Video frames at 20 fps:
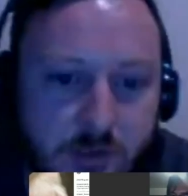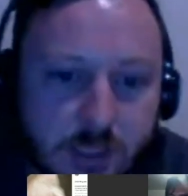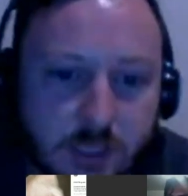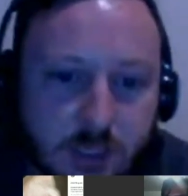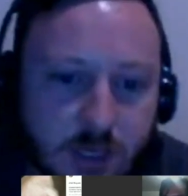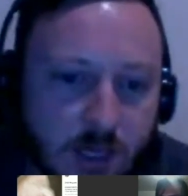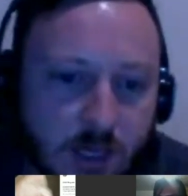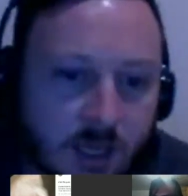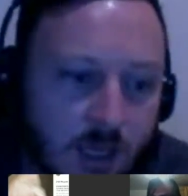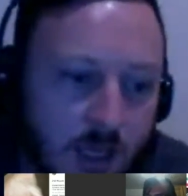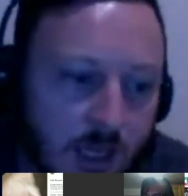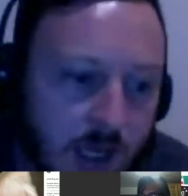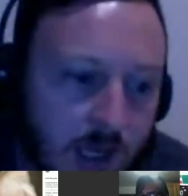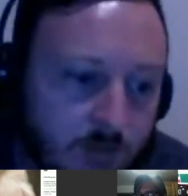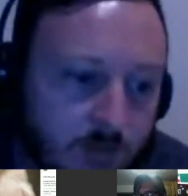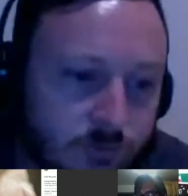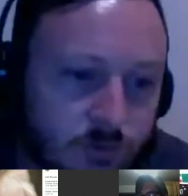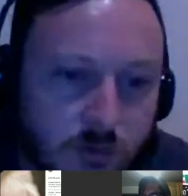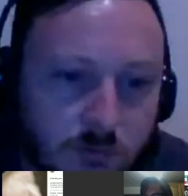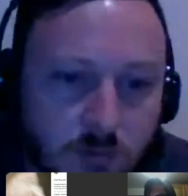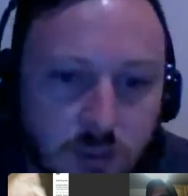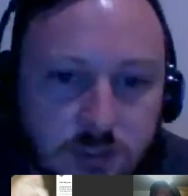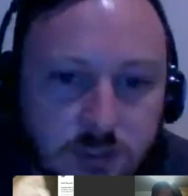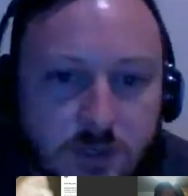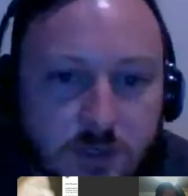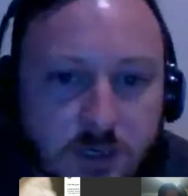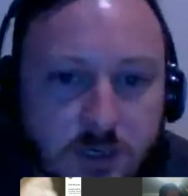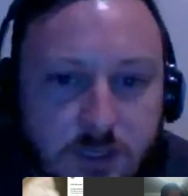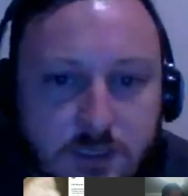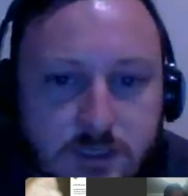think I've got
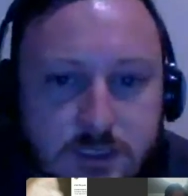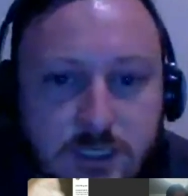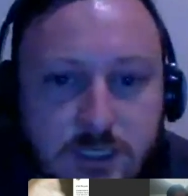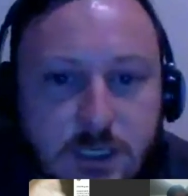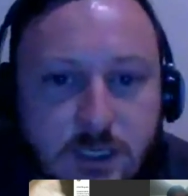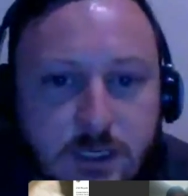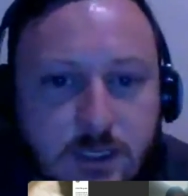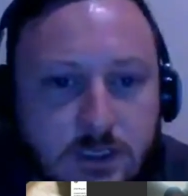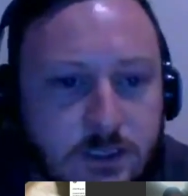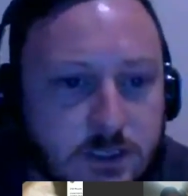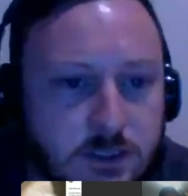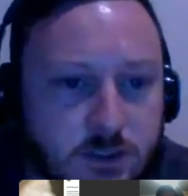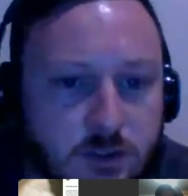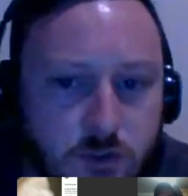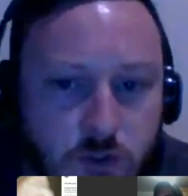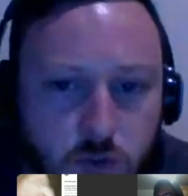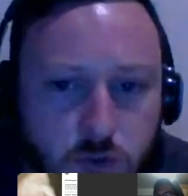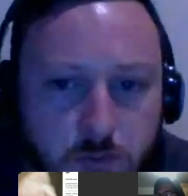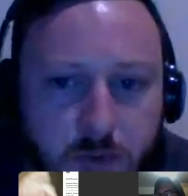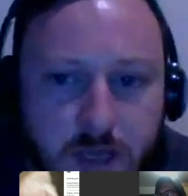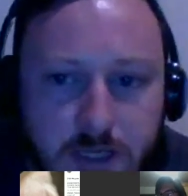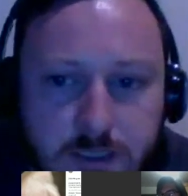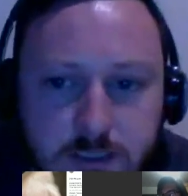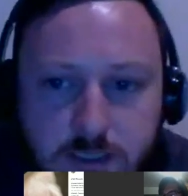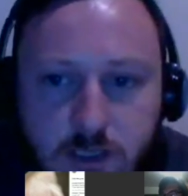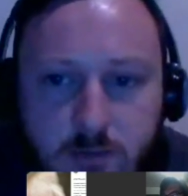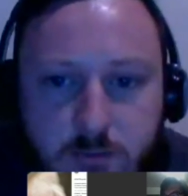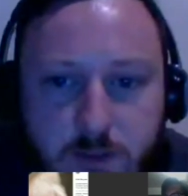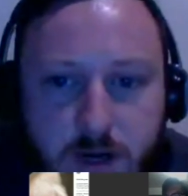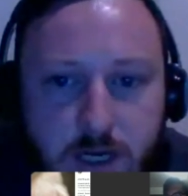Monterrey and Tigres as the two
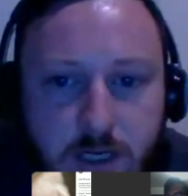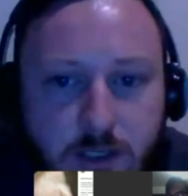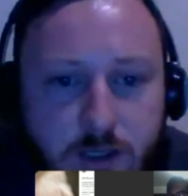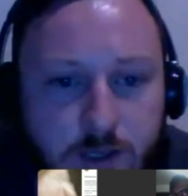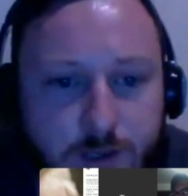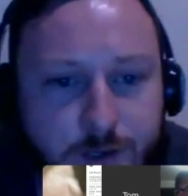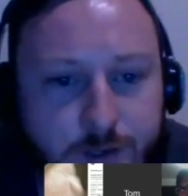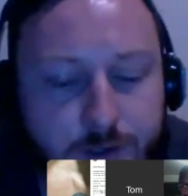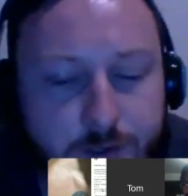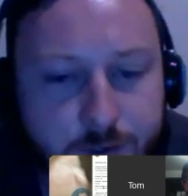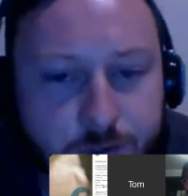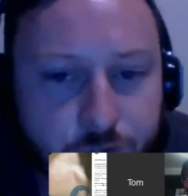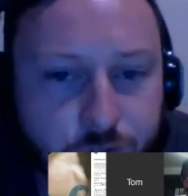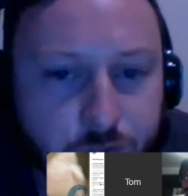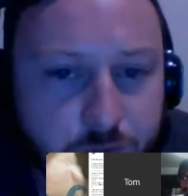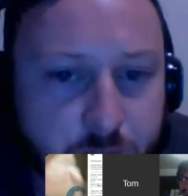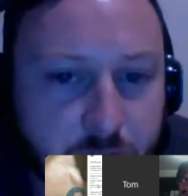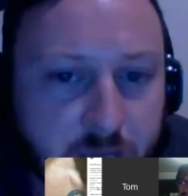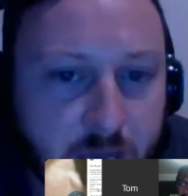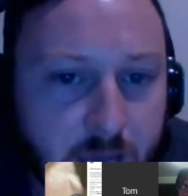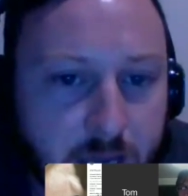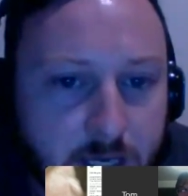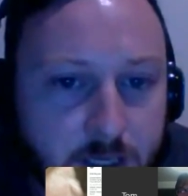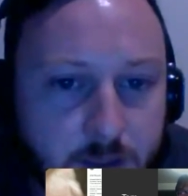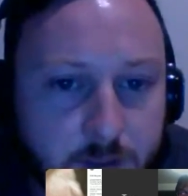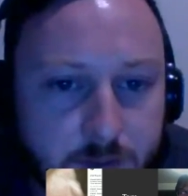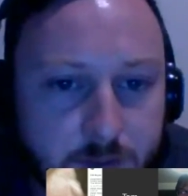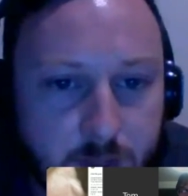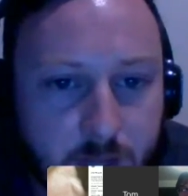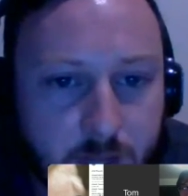best in America, just behind,
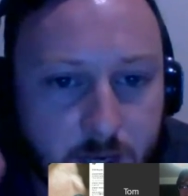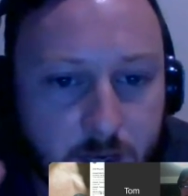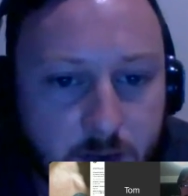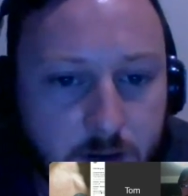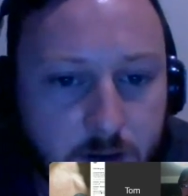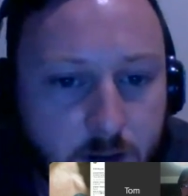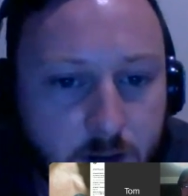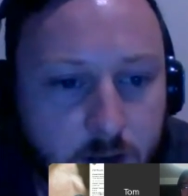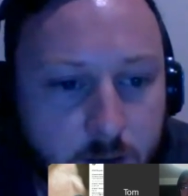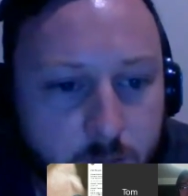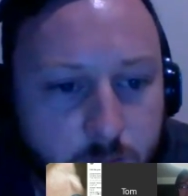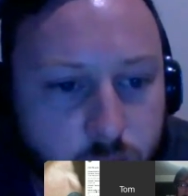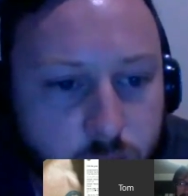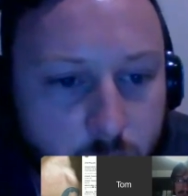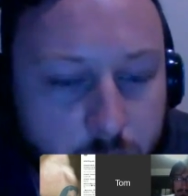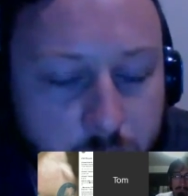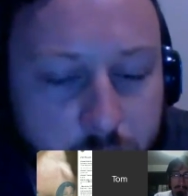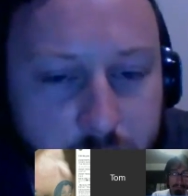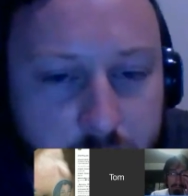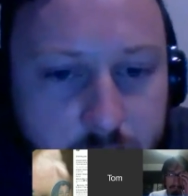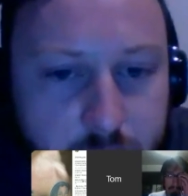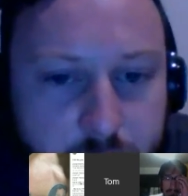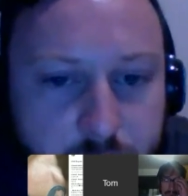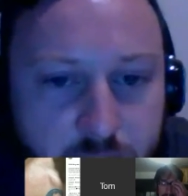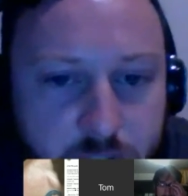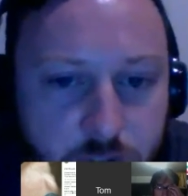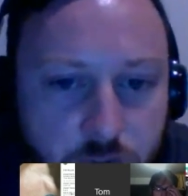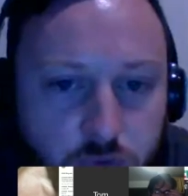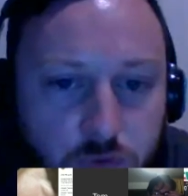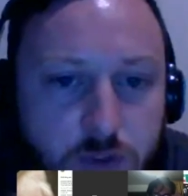and then probably
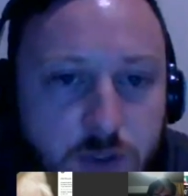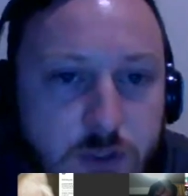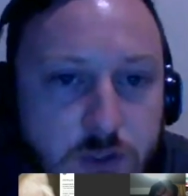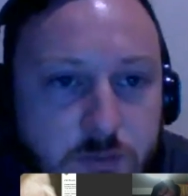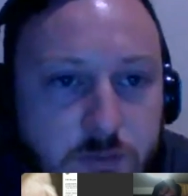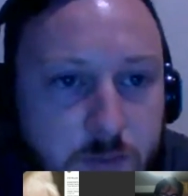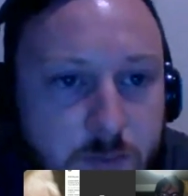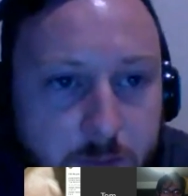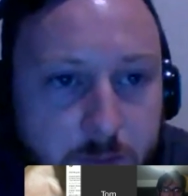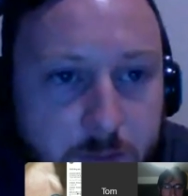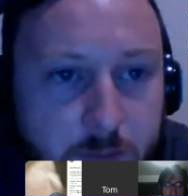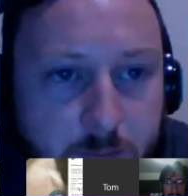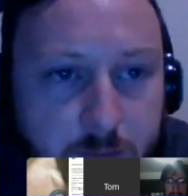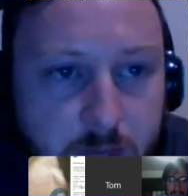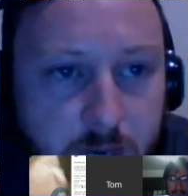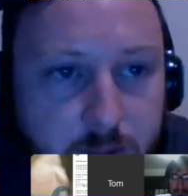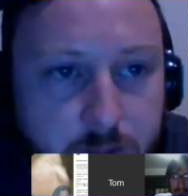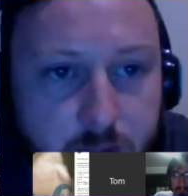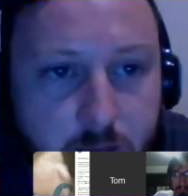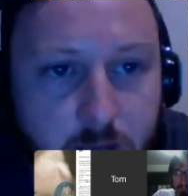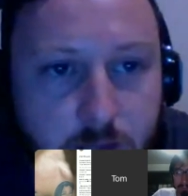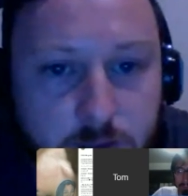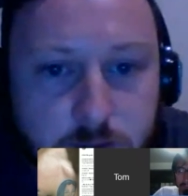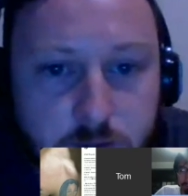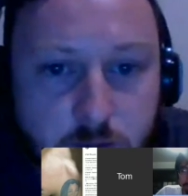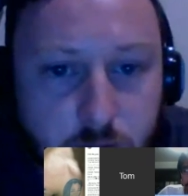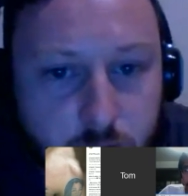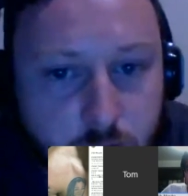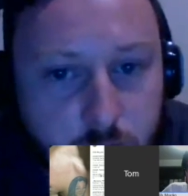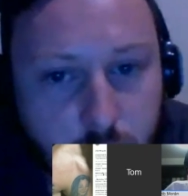Pachuca just a bit behind that.
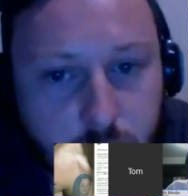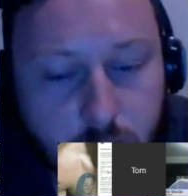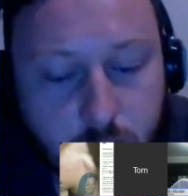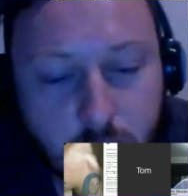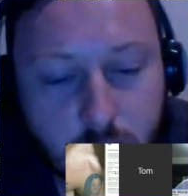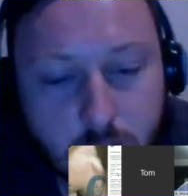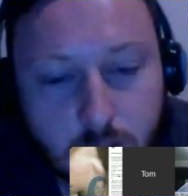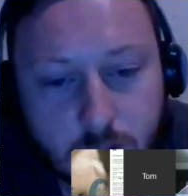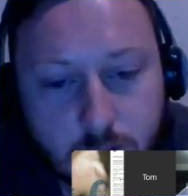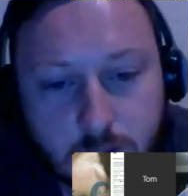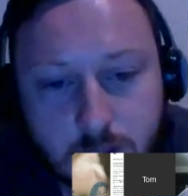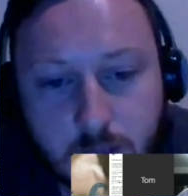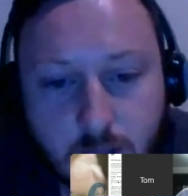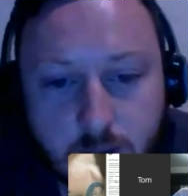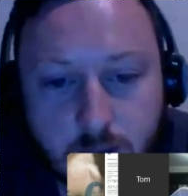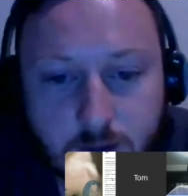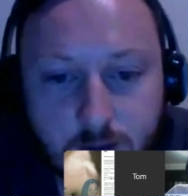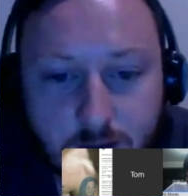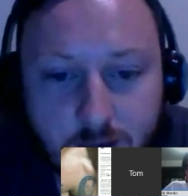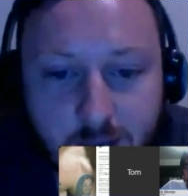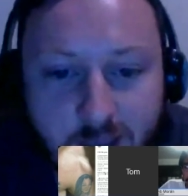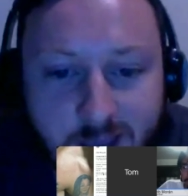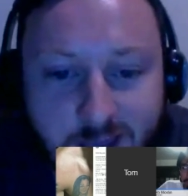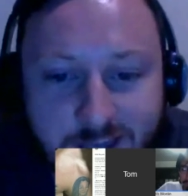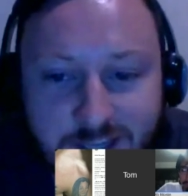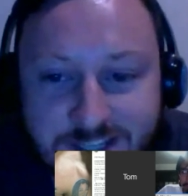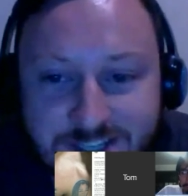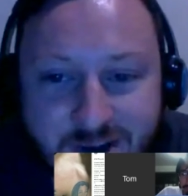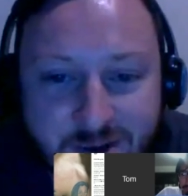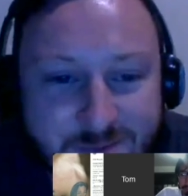So. Yeah,
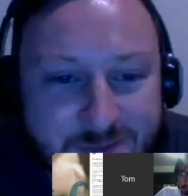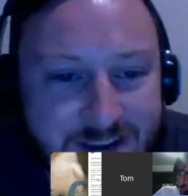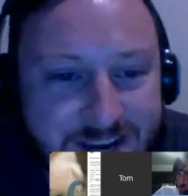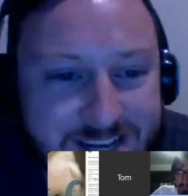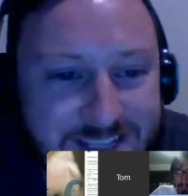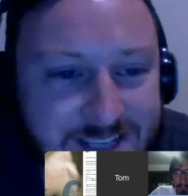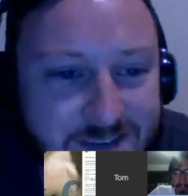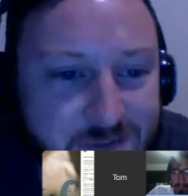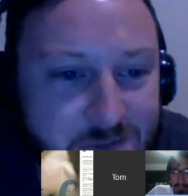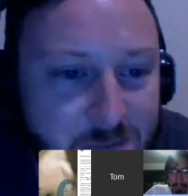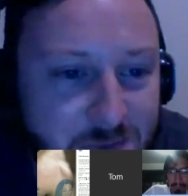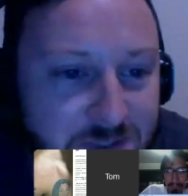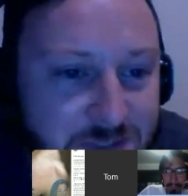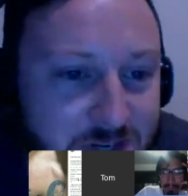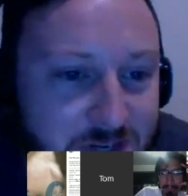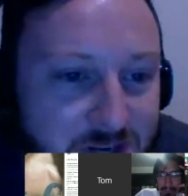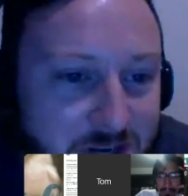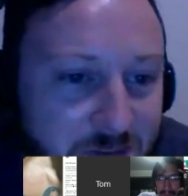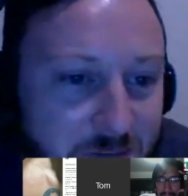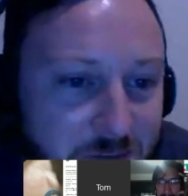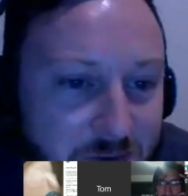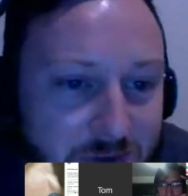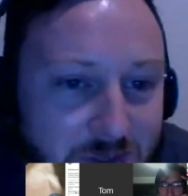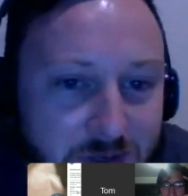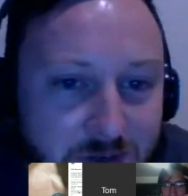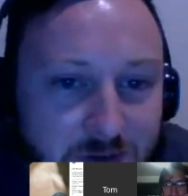it's not been easy for Monterrey,